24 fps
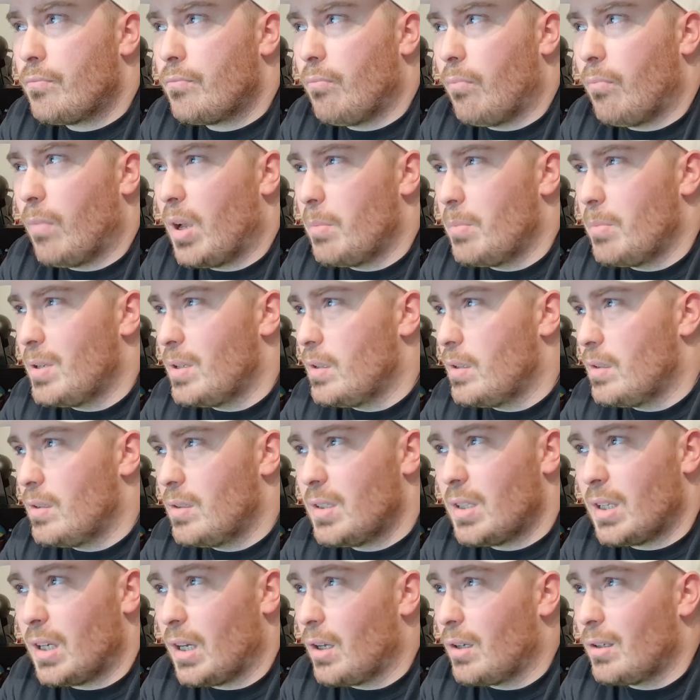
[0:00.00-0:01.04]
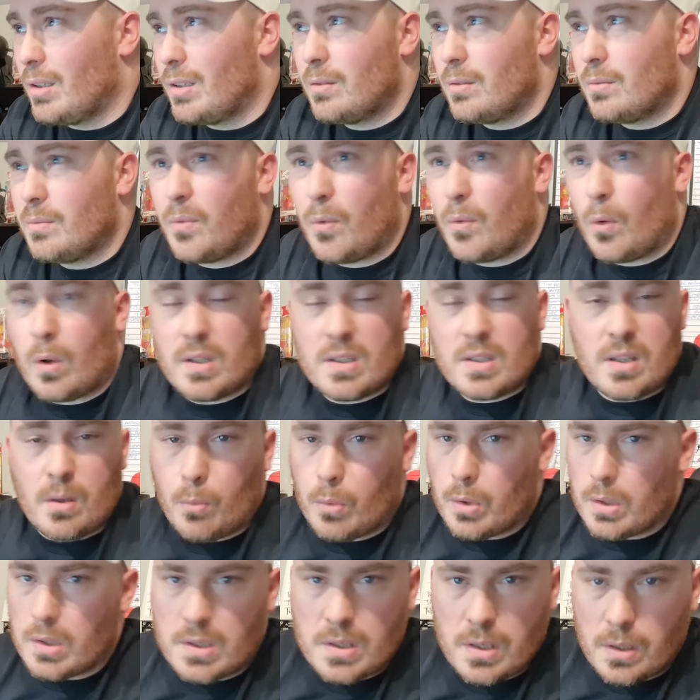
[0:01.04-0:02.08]
maybe, you know, find
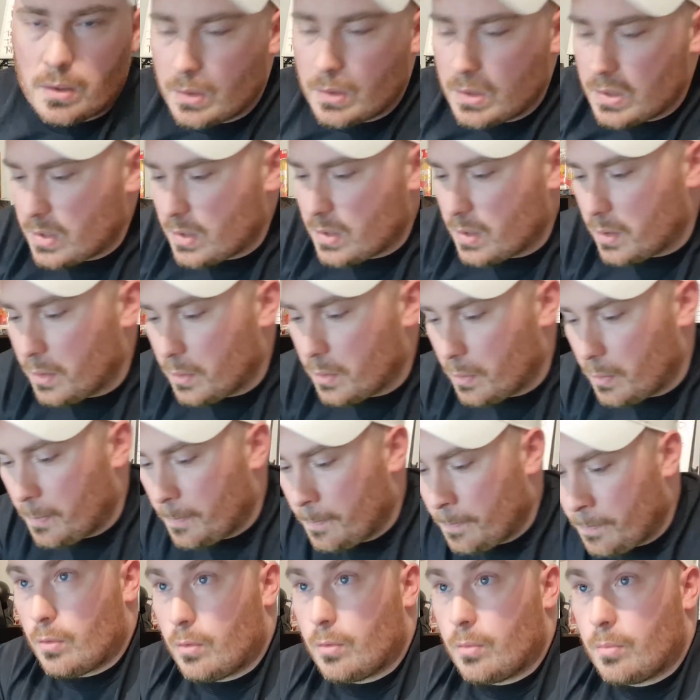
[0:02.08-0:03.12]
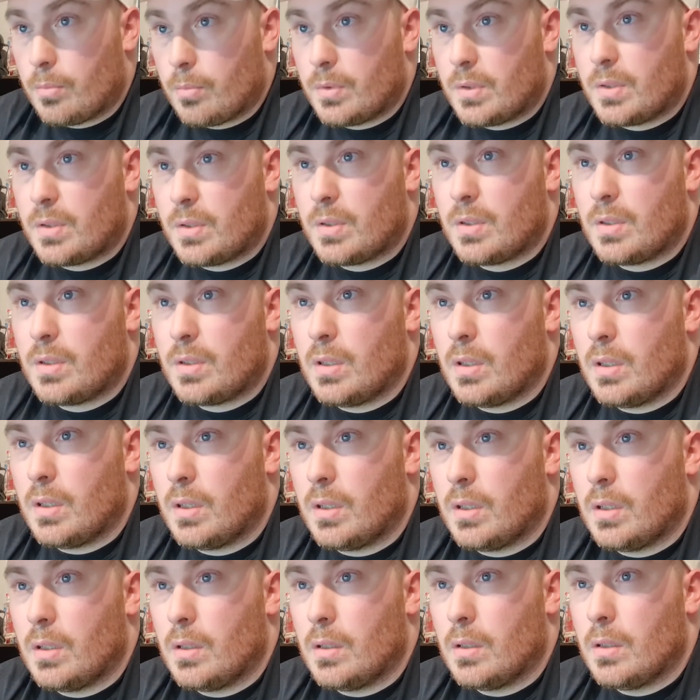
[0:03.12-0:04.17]
someone selling this to Obsidian.